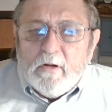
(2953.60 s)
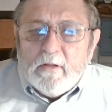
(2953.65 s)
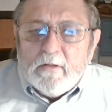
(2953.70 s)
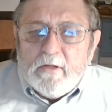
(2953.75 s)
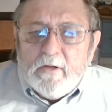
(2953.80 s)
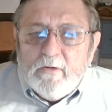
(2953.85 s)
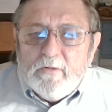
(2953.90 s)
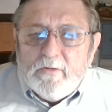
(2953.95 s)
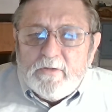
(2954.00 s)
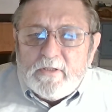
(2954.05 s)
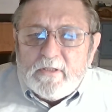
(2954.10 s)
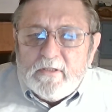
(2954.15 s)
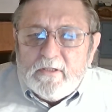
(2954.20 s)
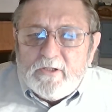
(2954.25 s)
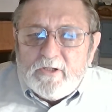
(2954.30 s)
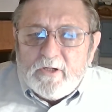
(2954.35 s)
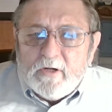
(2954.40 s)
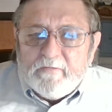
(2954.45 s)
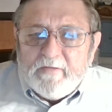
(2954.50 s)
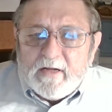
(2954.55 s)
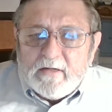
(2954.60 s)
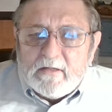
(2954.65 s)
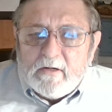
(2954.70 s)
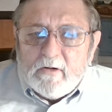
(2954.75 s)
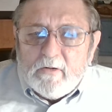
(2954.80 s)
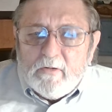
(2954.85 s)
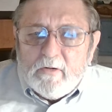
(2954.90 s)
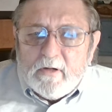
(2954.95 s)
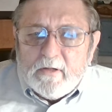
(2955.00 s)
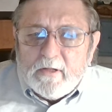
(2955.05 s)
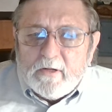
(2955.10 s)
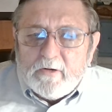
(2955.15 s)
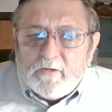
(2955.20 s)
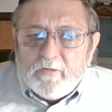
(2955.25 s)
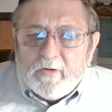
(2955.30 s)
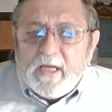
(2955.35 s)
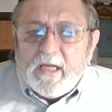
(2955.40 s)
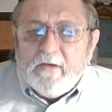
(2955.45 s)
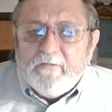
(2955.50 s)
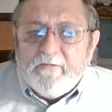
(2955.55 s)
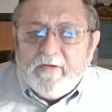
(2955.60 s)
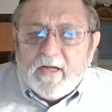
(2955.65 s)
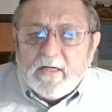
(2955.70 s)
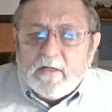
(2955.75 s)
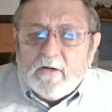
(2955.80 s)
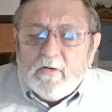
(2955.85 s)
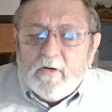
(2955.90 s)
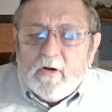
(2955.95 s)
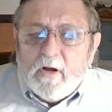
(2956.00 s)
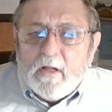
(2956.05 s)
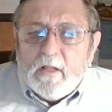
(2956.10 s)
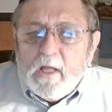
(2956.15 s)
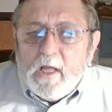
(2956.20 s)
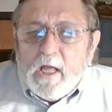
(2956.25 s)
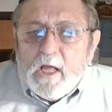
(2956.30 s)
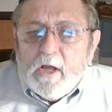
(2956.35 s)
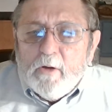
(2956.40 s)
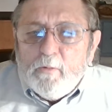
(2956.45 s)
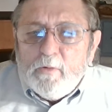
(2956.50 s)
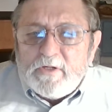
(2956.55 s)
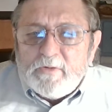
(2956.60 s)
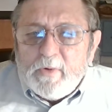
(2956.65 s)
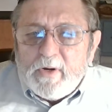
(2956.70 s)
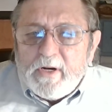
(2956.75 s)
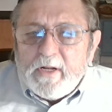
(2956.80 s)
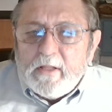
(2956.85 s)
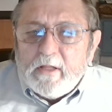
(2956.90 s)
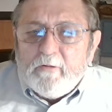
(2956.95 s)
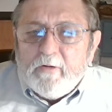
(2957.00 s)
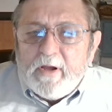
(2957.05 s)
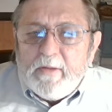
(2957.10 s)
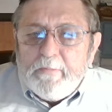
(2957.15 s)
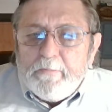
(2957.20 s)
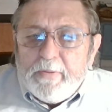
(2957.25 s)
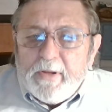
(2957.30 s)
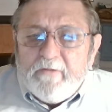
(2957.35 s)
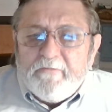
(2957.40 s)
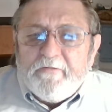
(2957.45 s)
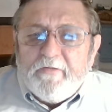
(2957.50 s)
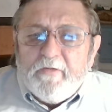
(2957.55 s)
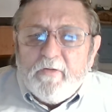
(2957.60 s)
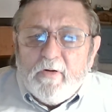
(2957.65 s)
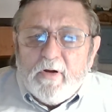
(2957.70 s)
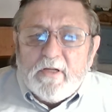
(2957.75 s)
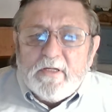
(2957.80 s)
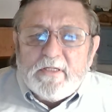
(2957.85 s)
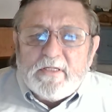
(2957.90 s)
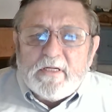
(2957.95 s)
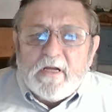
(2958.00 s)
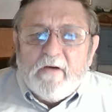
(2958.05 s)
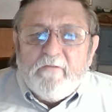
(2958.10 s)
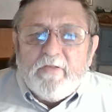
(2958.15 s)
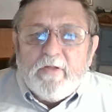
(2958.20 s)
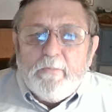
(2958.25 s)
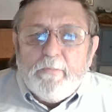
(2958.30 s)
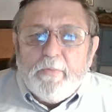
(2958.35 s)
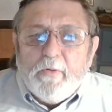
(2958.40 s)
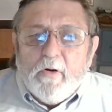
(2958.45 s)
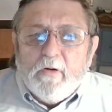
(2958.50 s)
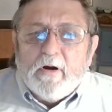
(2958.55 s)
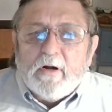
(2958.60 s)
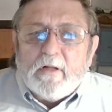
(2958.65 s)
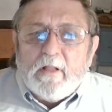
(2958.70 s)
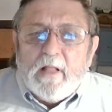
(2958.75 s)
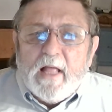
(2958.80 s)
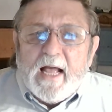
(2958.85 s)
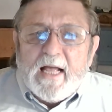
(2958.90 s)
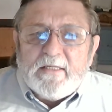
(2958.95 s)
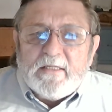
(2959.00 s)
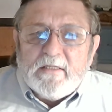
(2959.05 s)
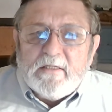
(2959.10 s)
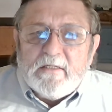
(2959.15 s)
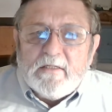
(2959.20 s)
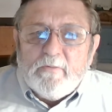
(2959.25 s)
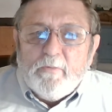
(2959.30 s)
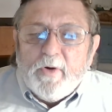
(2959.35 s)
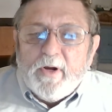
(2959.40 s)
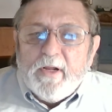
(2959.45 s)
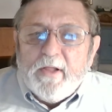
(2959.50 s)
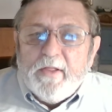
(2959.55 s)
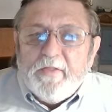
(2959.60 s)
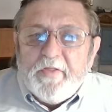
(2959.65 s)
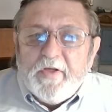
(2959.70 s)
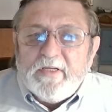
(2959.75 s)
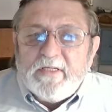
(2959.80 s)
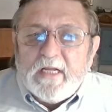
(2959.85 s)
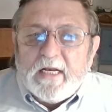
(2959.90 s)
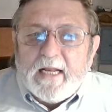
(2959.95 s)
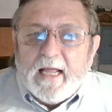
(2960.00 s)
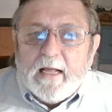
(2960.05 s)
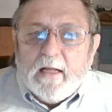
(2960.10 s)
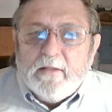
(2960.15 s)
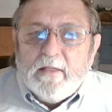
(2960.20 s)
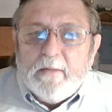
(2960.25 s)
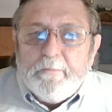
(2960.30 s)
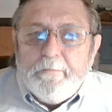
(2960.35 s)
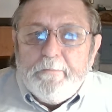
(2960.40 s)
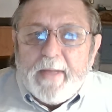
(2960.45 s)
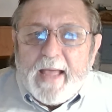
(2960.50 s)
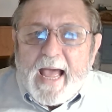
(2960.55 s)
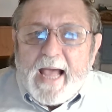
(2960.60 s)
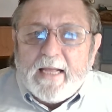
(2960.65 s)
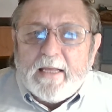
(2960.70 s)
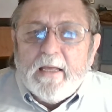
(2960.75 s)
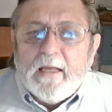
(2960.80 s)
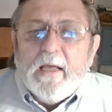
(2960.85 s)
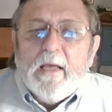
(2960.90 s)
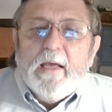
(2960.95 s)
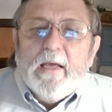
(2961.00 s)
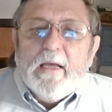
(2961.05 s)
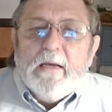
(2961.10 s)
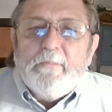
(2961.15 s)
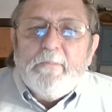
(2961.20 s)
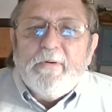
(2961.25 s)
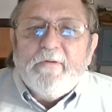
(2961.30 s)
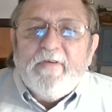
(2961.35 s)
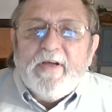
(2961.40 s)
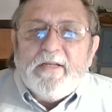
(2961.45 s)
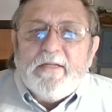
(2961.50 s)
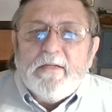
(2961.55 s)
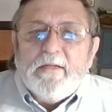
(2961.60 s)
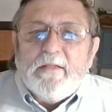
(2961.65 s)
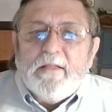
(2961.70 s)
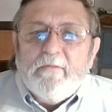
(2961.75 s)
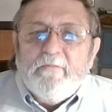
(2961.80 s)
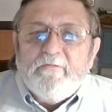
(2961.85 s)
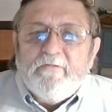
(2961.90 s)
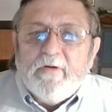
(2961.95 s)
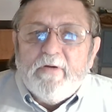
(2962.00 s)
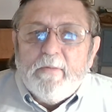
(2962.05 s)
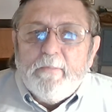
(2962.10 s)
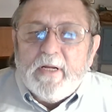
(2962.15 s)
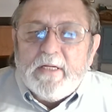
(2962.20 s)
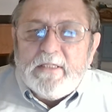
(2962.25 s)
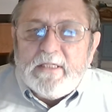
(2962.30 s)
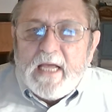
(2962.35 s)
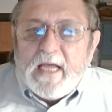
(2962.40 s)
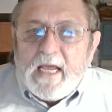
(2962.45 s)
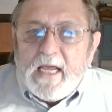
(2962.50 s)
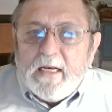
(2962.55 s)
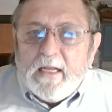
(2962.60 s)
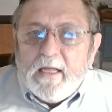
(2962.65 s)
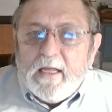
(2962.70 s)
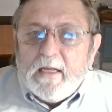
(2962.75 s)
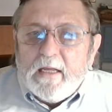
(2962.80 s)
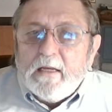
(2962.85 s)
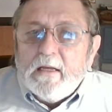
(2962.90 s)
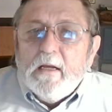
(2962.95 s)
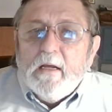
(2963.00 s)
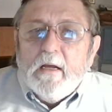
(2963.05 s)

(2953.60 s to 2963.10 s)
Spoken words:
usage of alcohol, the drinking of alcohol, was one of the great pitfalls of the poorer classes and one of the things that held them back and prevented them from attaining